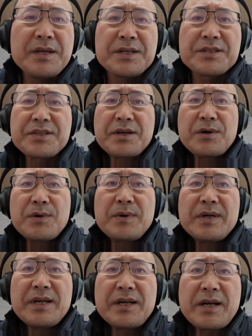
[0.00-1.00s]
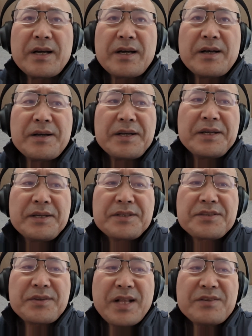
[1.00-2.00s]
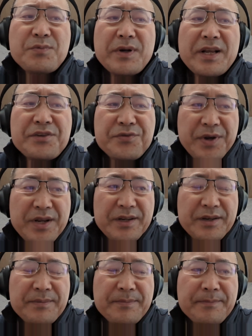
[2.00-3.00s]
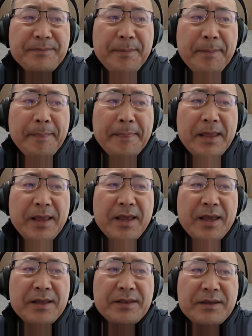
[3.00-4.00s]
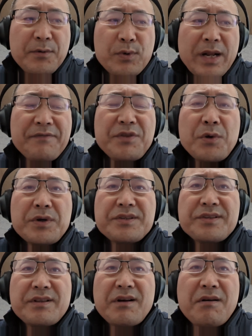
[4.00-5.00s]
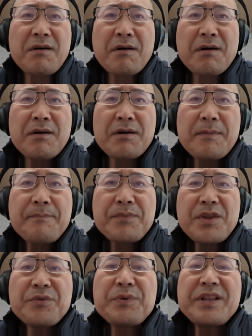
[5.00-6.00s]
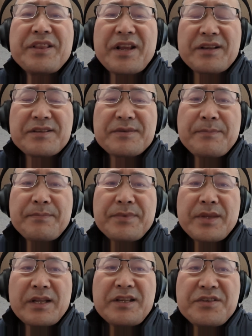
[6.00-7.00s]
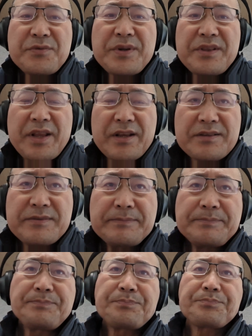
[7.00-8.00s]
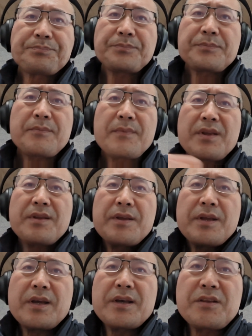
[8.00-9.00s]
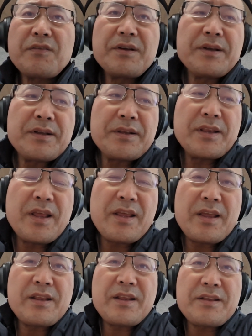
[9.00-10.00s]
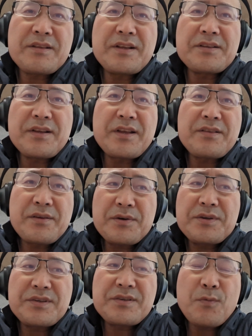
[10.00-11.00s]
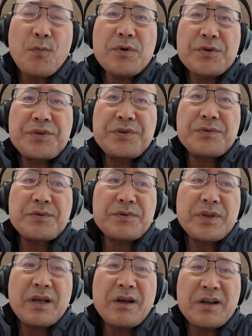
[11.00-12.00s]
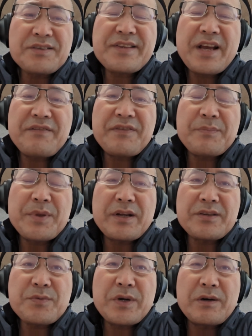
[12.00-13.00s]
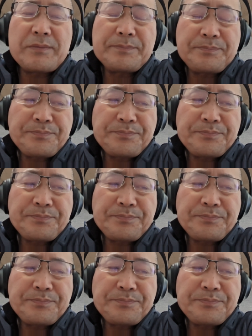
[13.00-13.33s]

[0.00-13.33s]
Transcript: So that's what I traded. And what I've noticed are at least three things. And there is one or two aside from that as well.